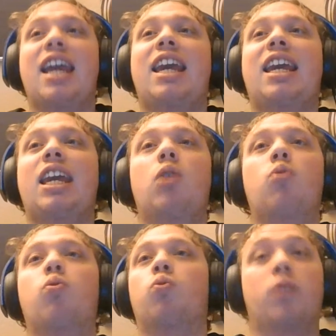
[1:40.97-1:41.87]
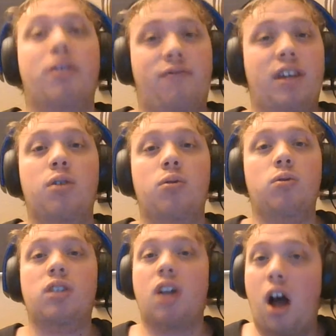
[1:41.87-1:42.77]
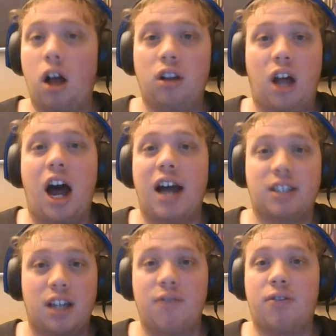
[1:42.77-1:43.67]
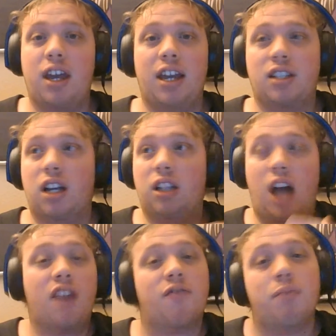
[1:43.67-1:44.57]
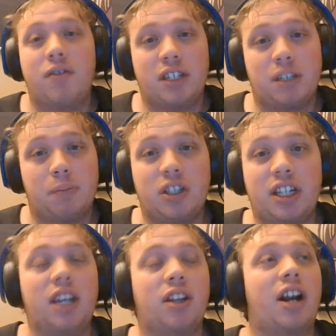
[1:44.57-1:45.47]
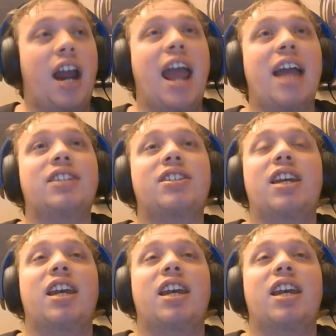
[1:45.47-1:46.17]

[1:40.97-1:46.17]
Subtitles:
He reviews a lot of things, a lot of movies in particular, and